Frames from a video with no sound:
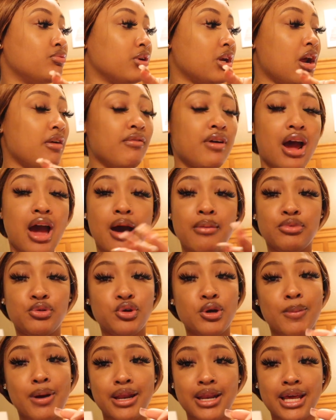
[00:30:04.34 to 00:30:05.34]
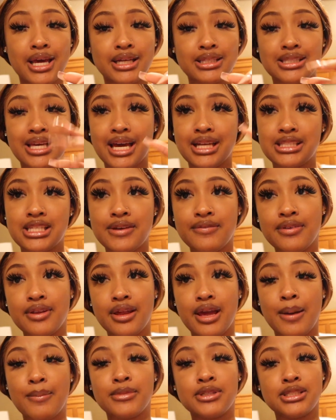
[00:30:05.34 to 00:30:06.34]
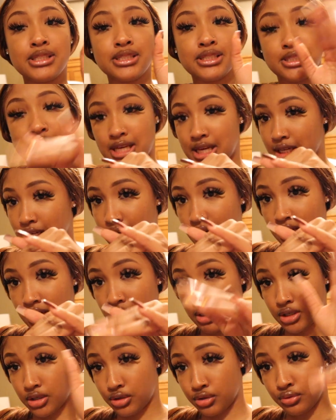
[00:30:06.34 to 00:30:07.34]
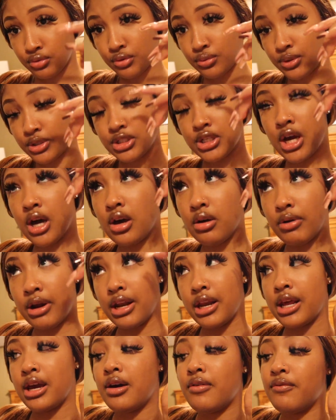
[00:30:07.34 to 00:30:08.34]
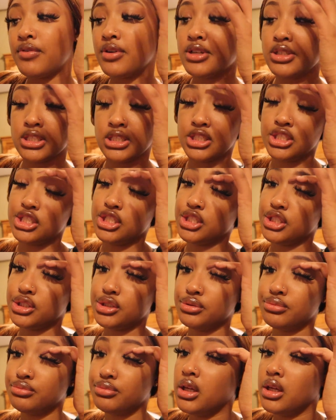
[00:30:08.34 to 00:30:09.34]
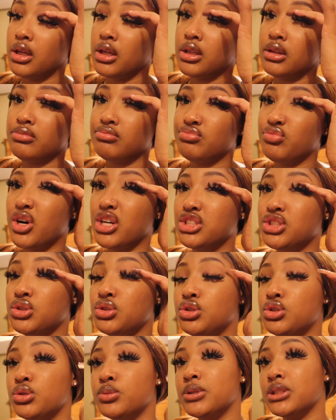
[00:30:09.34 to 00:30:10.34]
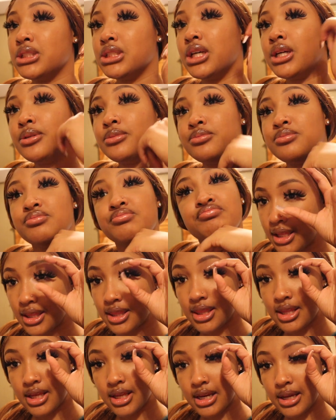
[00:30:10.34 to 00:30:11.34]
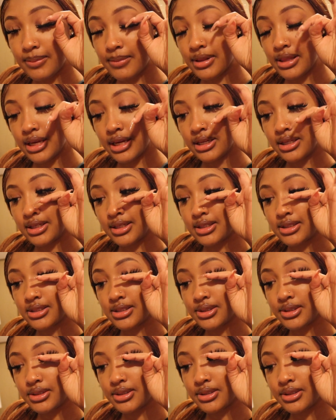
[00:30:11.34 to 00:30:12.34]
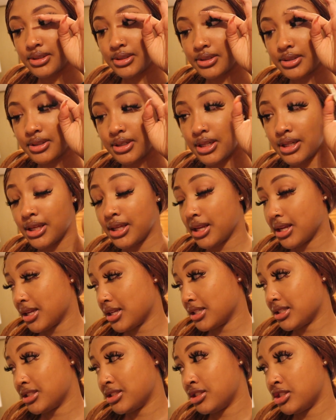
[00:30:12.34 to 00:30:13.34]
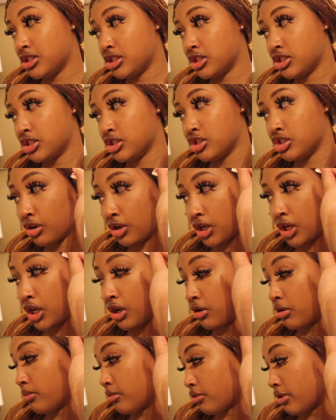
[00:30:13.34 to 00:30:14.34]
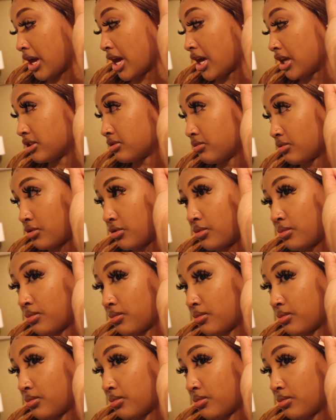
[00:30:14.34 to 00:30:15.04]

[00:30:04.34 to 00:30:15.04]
whenever I'm doing my next activity, I'm gonna just take y'all or do it with y'all. Right now, I'm gonna just chill and watch YouTube or something. And then I'm gonna like get to cleaning this terrible ass room.